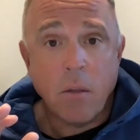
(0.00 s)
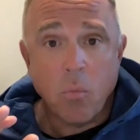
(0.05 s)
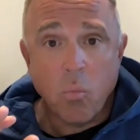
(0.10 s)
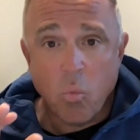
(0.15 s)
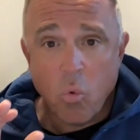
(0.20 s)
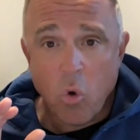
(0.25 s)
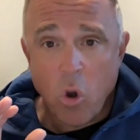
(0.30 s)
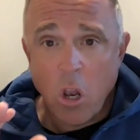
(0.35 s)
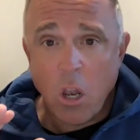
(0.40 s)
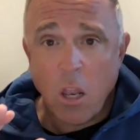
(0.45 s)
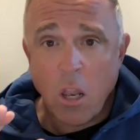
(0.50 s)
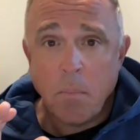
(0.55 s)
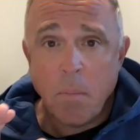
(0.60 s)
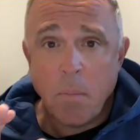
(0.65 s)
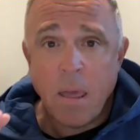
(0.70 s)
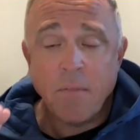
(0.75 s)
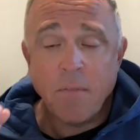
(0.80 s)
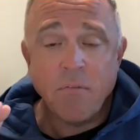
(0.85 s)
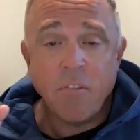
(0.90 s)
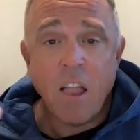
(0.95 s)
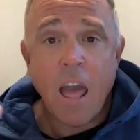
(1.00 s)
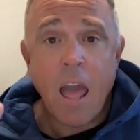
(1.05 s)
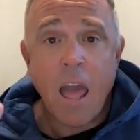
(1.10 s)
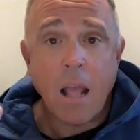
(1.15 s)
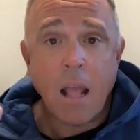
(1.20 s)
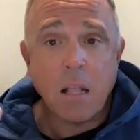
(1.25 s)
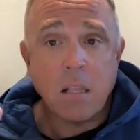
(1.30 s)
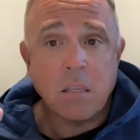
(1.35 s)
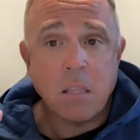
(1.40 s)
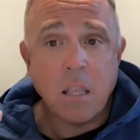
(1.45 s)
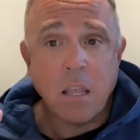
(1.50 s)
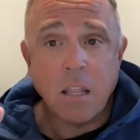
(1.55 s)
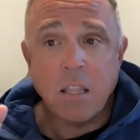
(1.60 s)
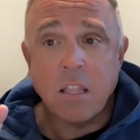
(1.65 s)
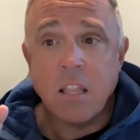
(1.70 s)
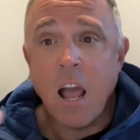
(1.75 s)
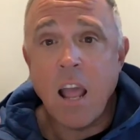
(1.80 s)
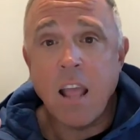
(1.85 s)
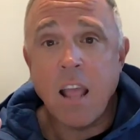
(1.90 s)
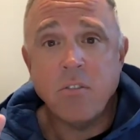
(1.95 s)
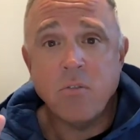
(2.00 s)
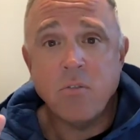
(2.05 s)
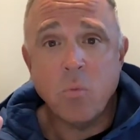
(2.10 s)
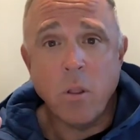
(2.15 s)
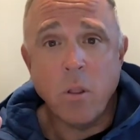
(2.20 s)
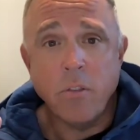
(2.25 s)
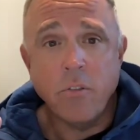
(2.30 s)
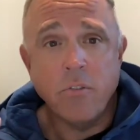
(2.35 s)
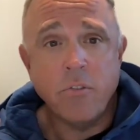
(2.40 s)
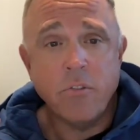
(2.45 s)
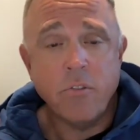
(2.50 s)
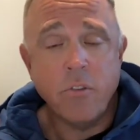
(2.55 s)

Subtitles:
really big flags, like nice ones.